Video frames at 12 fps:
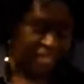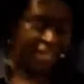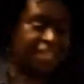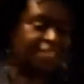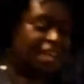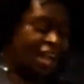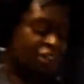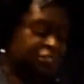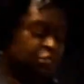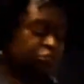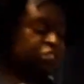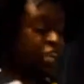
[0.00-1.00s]
it
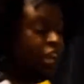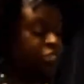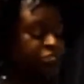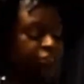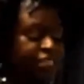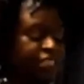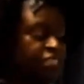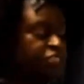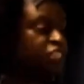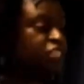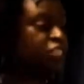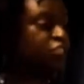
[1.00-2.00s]
also addresses the
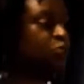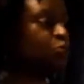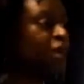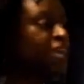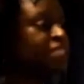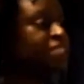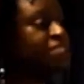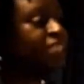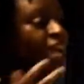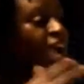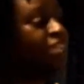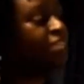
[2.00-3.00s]
situations
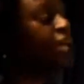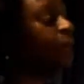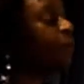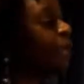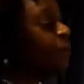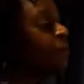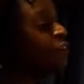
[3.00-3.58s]
that our young people